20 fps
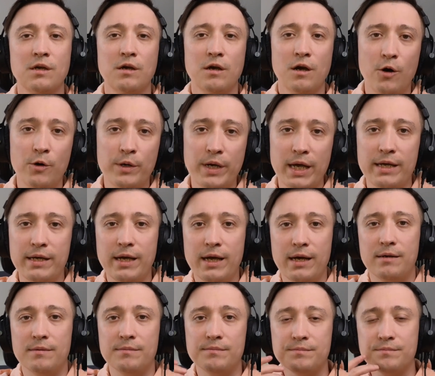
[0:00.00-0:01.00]
Okay, yeah.
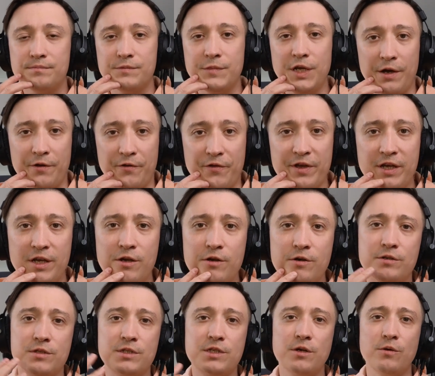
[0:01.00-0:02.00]
Yeah, thank
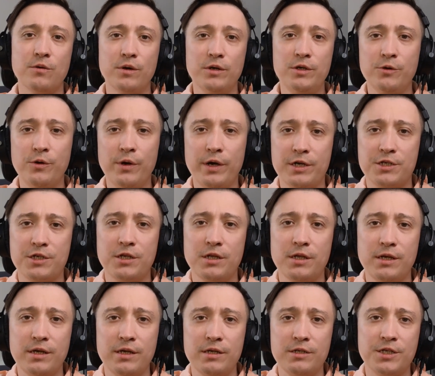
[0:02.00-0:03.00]
you. So you
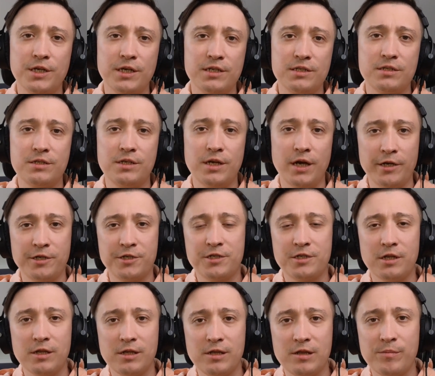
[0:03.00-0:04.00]
actually just touched
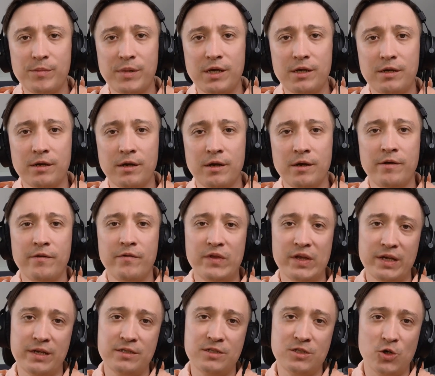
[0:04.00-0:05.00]
a little bit the
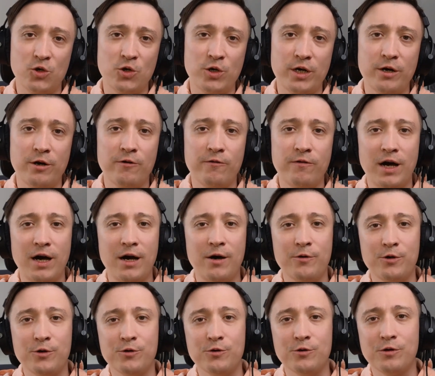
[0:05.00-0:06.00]
story of how
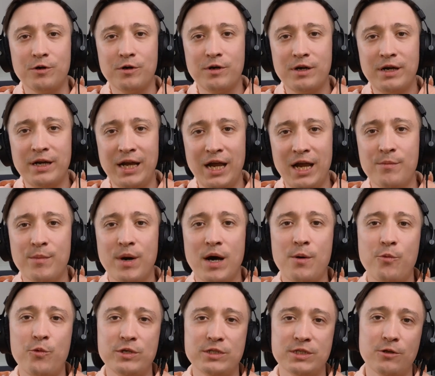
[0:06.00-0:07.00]
you came
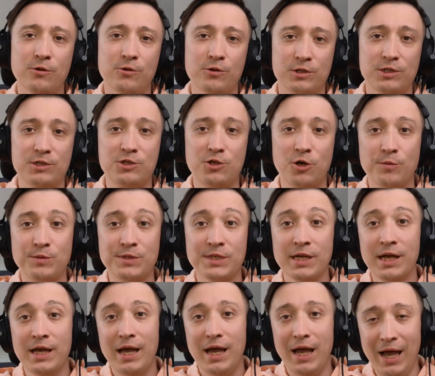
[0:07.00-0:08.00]
up with Allure Stops.
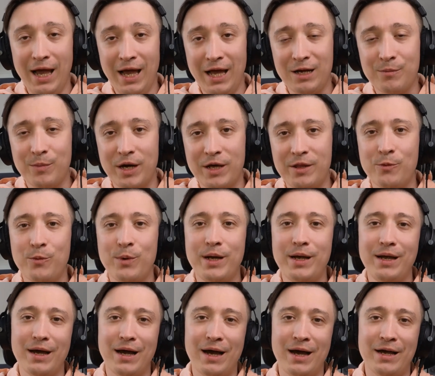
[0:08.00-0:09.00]
And by the
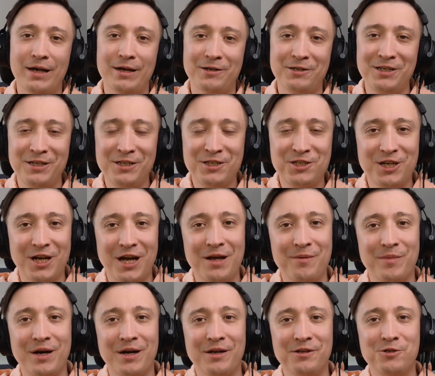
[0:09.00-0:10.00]
way, I each time
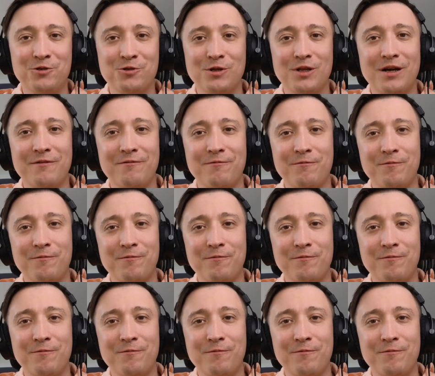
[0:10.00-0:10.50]
I do love